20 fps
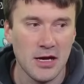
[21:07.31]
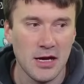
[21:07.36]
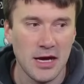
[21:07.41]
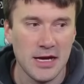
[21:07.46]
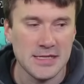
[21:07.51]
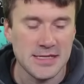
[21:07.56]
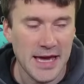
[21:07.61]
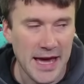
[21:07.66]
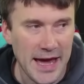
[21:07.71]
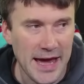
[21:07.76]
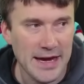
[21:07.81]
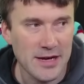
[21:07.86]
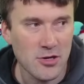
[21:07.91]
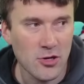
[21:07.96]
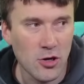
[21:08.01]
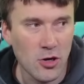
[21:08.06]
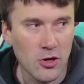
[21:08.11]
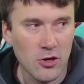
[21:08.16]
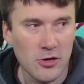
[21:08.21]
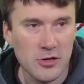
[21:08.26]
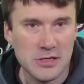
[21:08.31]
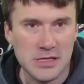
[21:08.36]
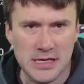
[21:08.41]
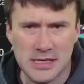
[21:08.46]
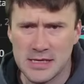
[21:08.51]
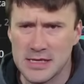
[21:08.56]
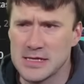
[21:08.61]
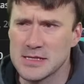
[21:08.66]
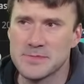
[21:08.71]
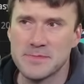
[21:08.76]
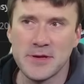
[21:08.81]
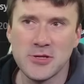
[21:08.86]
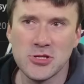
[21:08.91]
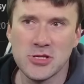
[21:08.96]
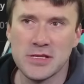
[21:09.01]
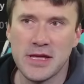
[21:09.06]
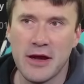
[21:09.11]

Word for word: attack cards, and especially